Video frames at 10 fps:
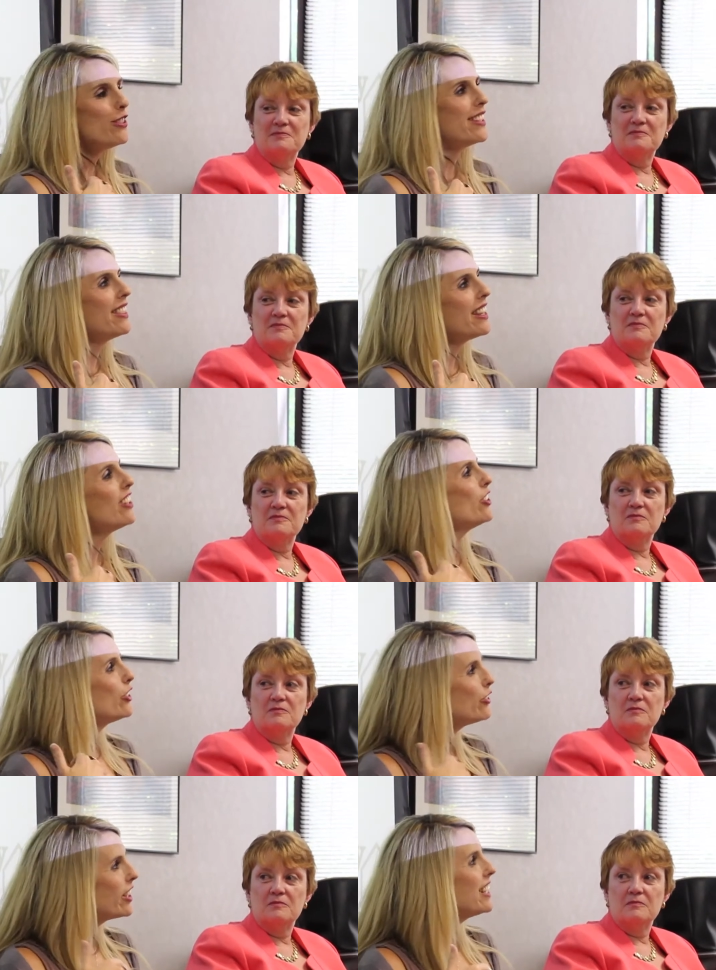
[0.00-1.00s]
Speaker 1: sit there and
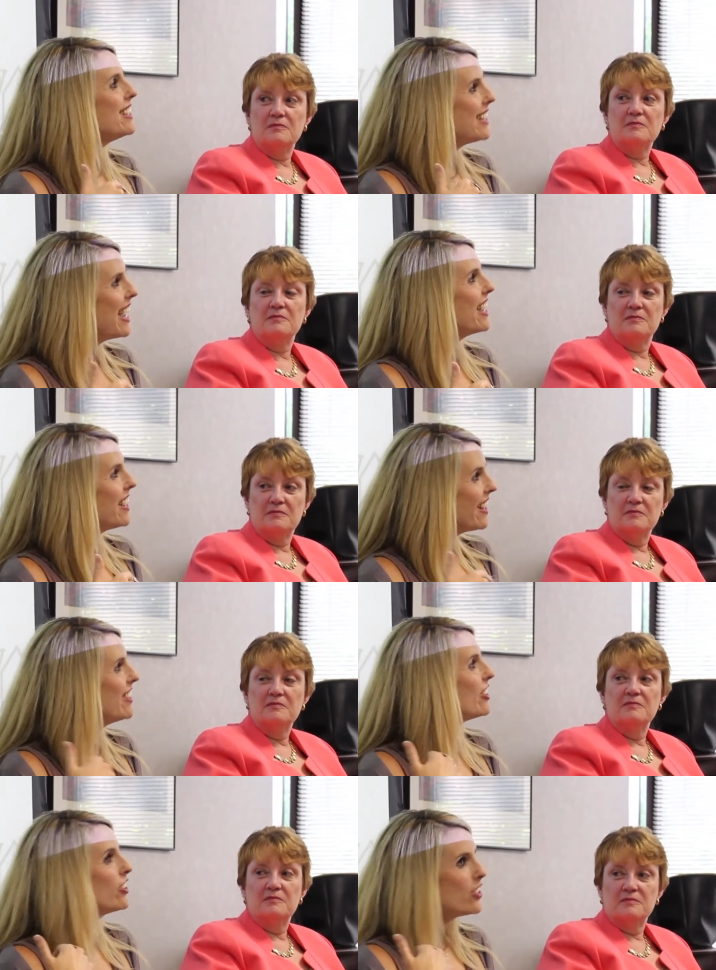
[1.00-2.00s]
you're really saying it and
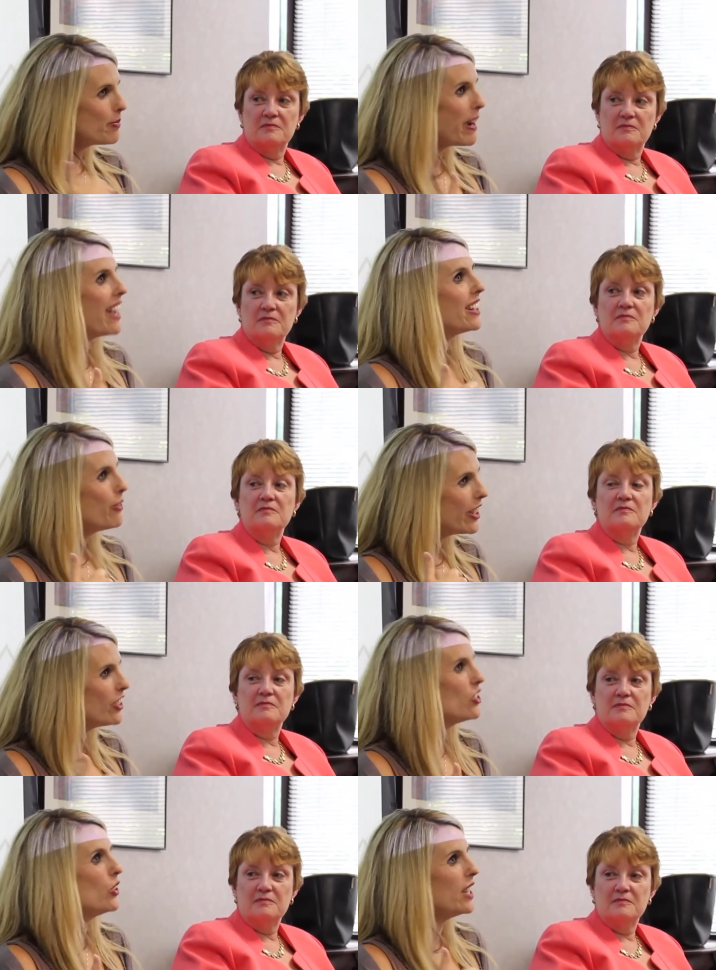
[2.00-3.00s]
you're smiling while
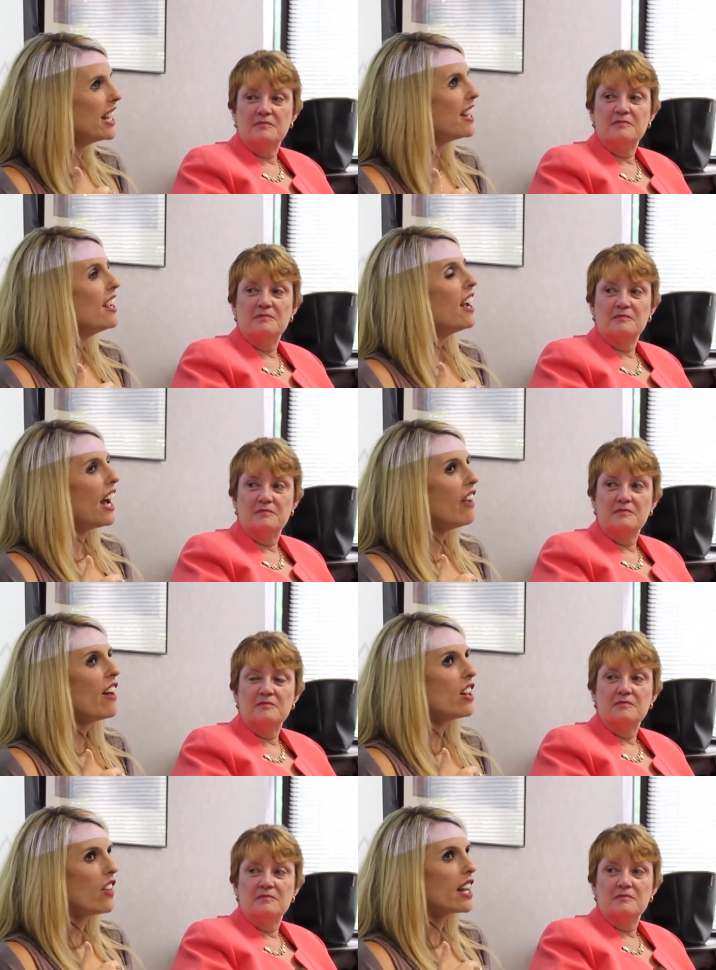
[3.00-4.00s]
you're doing it, I've
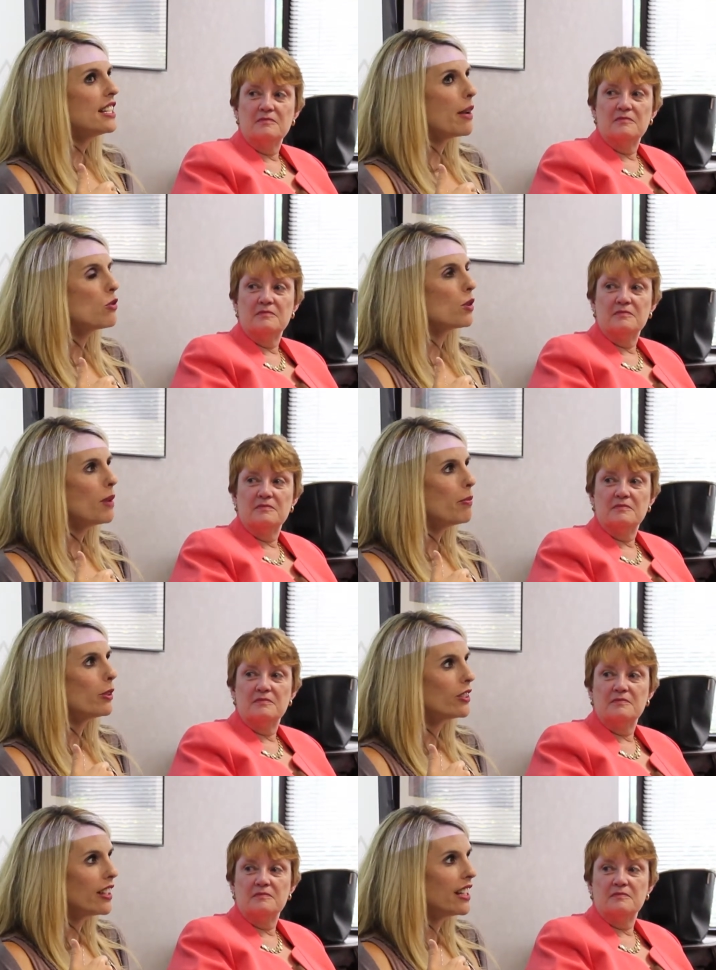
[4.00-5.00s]
had a lot of times where people
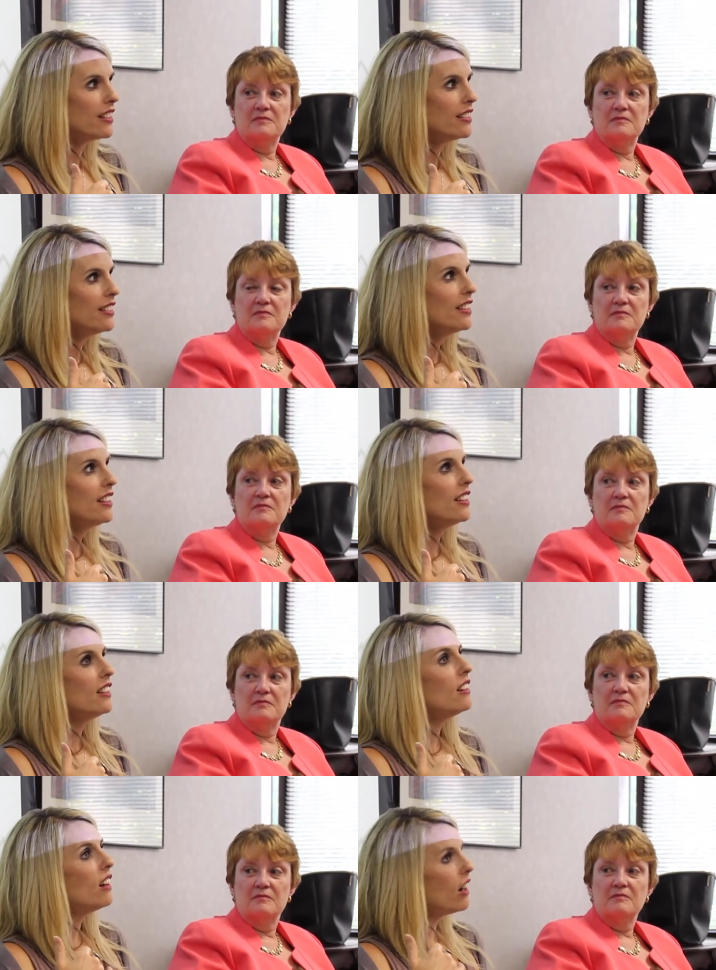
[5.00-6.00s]
are like,
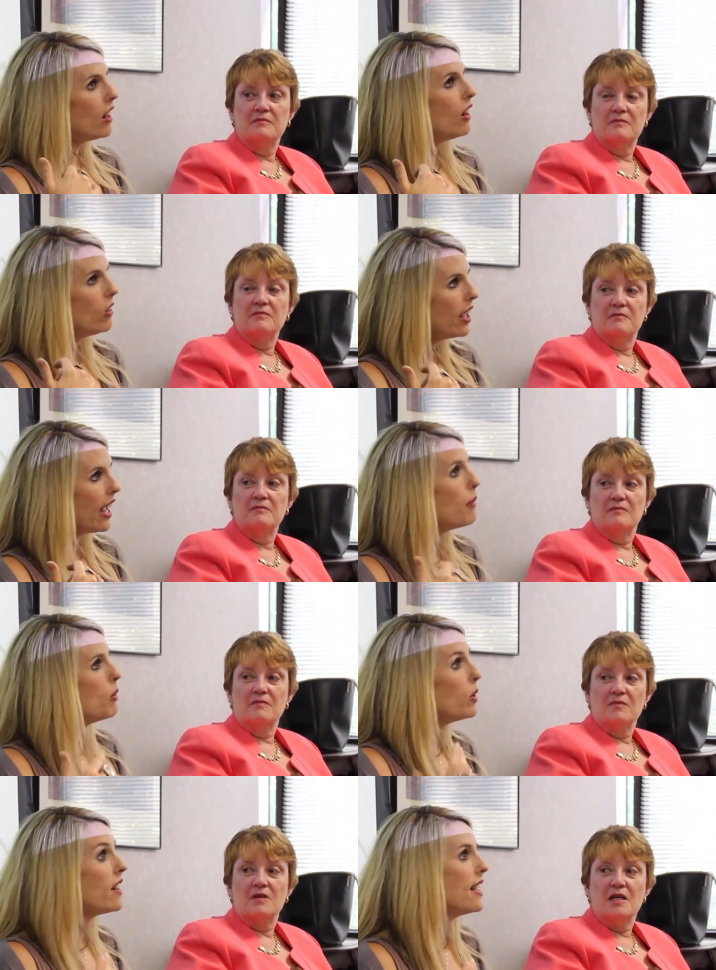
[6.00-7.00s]
okay, I mean,
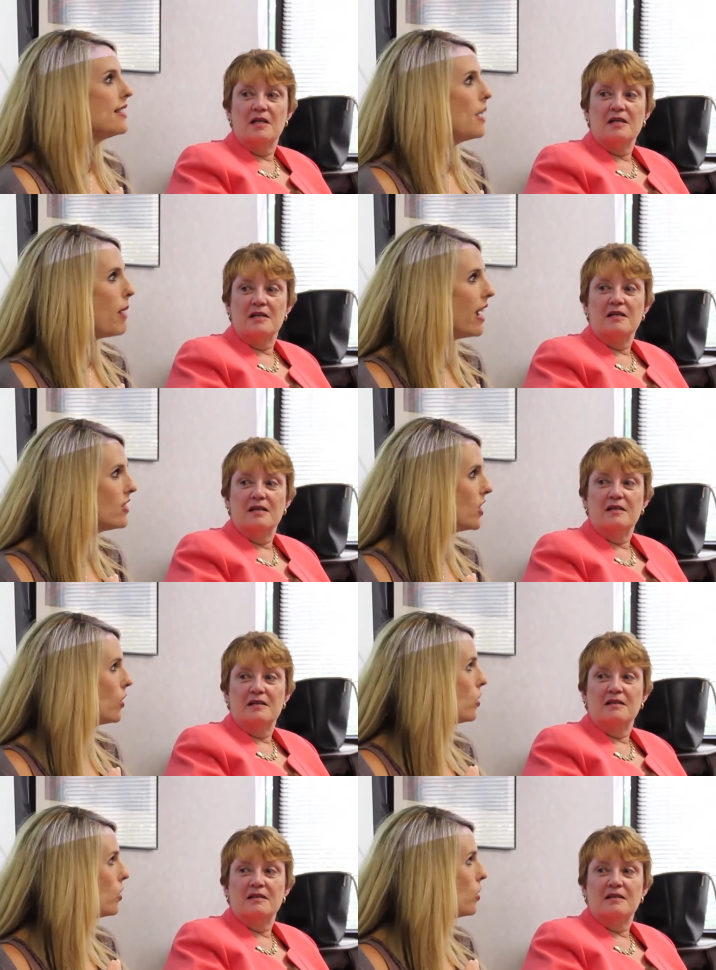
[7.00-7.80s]
what do they say back to you?